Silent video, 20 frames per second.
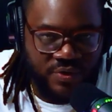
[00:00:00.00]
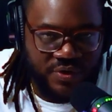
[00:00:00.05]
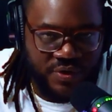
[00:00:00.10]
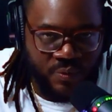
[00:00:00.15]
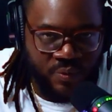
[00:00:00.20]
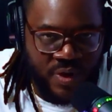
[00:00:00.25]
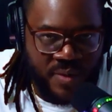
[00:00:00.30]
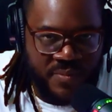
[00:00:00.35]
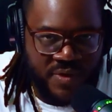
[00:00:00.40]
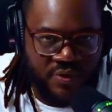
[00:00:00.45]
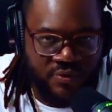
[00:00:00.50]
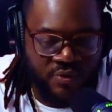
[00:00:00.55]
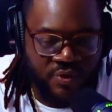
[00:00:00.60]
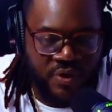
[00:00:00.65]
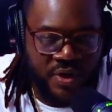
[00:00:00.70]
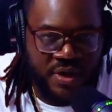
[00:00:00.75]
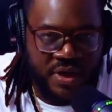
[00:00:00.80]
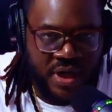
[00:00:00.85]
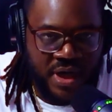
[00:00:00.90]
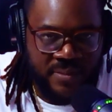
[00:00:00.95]
the women
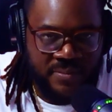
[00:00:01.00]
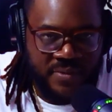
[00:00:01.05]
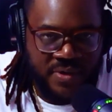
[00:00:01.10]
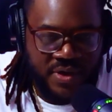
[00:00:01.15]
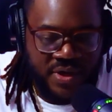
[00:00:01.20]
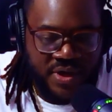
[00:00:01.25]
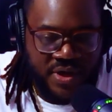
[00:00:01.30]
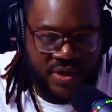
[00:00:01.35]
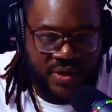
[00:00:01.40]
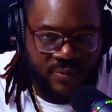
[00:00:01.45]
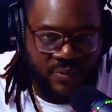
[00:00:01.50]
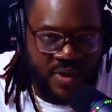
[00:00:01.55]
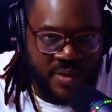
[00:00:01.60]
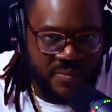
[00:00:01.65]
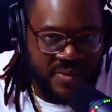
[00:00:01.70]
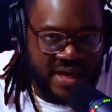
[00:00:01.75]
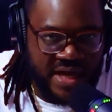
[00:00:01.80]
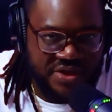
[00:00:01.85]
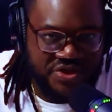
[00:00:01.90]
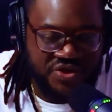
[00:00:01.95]
growing up, the
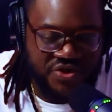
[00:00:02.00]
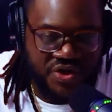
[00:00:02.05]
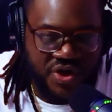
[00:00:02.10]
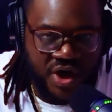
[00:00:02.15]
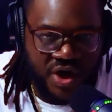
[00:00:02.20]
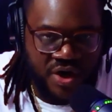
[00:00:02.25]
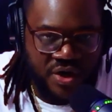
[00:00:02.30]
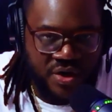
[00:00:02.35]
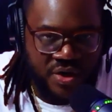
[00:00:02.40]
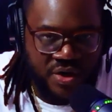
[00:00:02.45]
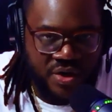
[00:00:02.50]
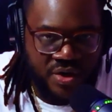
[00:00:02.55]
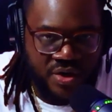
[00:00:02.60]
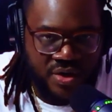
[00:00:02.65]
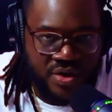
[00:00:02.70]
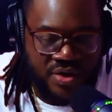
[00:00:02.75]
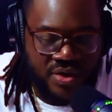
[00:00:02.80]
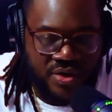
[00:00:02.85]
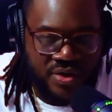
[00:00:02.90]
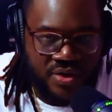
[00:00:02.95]
women that you hurt,
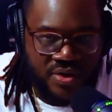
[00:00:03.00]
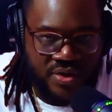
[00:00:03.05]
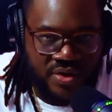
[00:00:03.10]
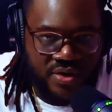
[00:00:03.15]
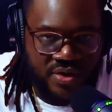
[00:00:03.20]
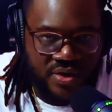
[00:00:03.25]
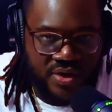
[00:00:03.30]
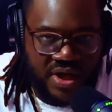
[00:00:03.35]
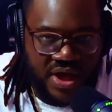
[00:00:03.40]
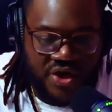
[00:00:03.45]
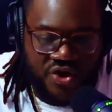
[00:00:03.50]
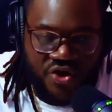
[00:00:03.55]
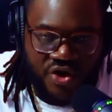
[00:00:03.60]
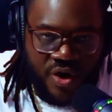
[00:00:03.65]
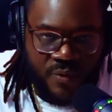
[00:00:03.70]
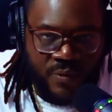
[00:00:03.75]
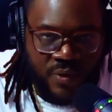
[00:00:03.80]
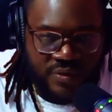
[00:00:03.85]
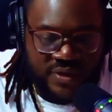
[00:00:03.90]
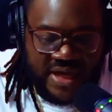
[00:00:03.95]
and you
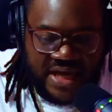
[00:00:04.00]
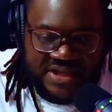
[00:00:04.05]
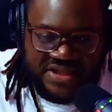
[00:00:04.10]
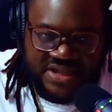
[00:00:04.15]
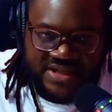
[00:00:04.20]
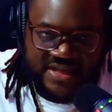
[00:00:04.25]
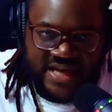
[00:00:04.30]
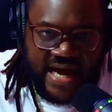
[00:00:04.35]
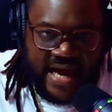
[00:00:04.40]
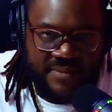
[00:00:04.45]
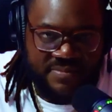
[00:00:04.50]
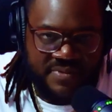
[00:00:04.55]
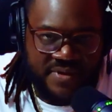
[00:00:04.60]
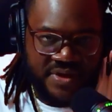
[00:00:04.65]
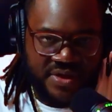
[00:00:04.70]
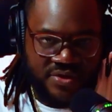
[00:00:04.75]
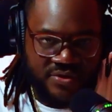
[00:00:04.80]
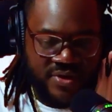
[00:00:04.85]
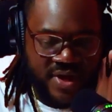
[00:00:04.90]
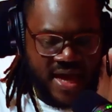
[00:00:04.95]
don't want that shit to happen
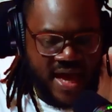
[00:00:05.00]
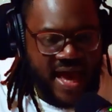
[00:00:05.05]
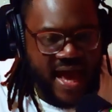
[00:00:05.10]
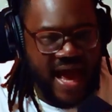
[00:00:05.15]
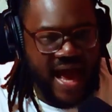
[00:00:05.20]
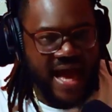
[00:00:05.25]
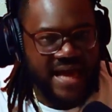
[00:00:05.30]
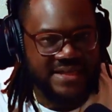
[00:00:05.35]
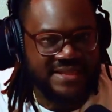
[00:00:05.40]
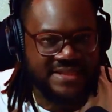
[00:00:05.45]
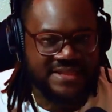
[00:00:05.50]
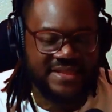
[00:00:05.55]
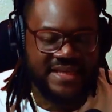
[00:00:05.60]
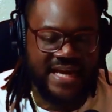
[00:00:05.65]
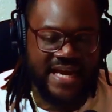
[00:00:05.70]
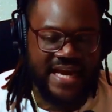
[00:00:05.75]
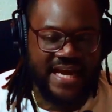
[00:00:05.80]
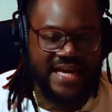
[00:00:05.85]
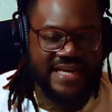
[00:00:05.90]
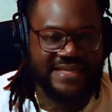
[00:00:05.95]
to you. I
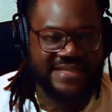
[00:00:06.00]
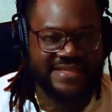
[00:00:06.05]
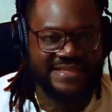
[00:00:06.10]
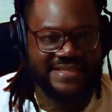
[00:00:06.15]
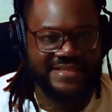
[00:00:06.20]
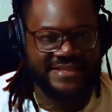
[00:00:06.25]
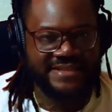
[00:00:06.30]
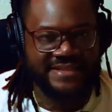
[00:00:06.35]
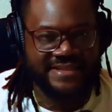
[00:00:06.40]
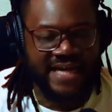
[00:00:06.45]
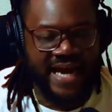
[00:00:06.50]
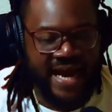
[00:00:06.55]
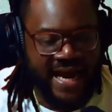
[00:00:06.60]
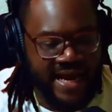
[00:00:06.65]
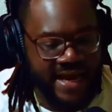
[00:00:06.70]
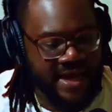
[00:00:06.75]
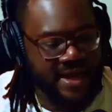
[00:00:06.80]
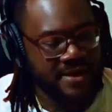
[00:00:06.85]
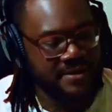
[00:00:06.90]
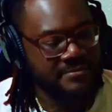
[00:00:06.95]
said,
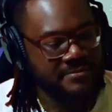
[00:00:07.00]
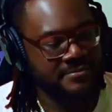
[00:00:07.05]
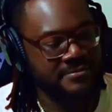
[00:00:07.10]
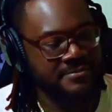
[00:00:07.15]
damn.